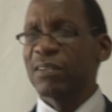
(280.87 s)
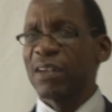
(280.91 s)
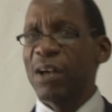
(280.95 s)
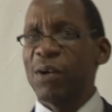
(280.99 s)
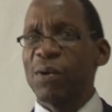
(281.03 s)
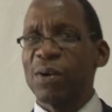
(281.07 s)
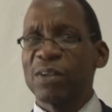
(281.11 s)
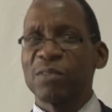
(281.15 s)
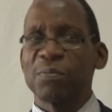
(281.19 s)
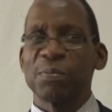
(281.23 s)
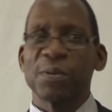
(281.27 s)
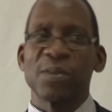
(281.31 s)
I
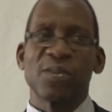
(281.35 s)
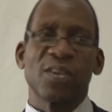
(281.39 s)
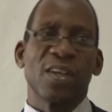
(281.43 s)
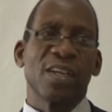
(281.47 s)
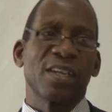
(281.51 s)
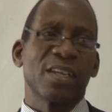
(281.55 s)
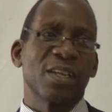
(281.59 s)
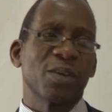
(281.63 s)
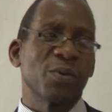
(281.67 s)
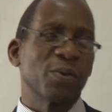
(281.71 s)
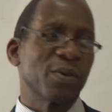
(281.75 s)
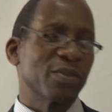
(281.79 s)
was
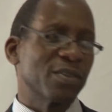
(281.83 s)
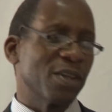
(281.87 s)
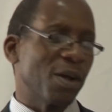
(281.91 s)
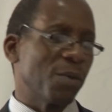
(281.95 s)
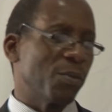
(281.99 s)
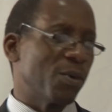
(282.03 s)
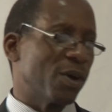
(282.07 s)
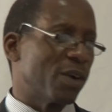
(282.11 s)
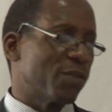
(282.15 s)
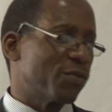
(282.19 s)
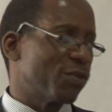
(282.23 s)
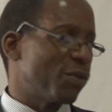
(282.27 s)
presenting with
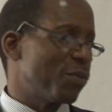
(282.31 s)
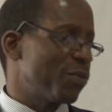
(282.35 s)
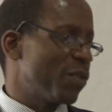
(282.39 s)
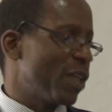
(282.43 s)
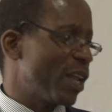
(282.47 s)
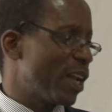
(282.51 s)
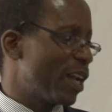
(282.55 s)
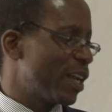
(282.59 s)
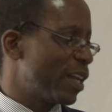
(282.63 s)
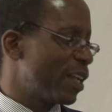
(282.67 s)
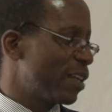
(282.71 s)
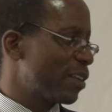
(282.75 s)
someone from the
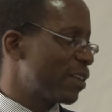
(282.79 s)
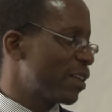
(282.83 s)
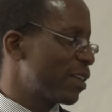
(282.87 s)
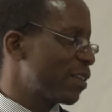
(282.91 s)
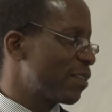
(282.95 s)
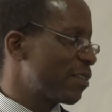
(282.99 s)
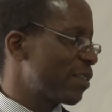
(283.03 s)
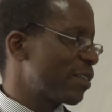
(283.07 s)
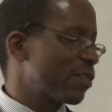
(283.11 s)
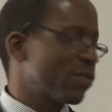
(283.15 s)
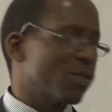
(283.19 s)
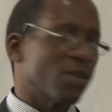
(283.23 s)
United
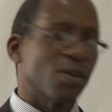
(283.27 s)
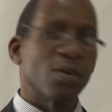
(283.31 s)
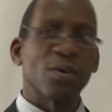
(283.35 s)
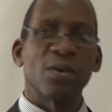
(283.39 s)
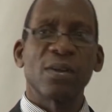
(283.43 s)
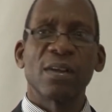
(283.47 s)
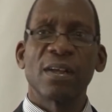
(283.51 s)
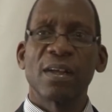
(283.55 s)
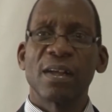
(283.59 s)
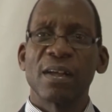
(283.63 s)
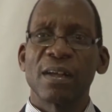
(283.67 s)
Nations and so on.